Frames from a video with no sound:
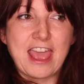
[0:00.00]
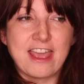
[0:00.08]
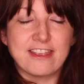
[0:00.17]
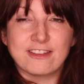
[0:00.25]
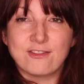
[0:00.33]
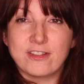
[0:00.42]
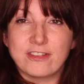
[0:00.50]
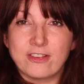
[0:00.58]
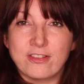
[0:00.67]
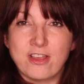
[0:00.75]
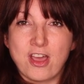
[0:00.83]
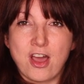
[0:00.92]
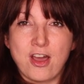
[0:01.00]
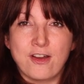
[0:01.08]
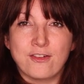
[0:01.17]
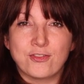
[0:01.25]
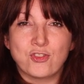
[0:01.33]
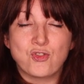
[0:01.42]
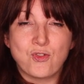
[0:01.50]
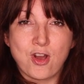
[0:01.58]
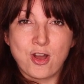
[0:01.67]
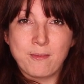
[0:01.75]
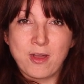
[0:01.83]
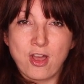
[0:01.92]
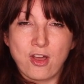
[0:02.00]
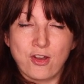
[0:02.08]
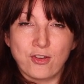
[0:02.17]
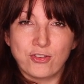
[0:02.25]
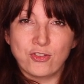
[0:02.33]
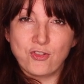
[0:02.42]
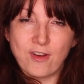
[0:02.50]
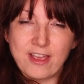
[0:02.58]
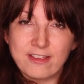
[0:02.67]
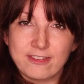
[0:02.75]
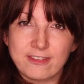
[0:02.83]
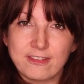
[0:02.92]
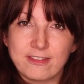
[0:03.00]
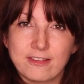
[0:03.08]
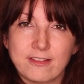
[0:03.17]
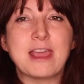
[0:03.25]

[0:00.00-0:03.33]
is a result of trauma or stress.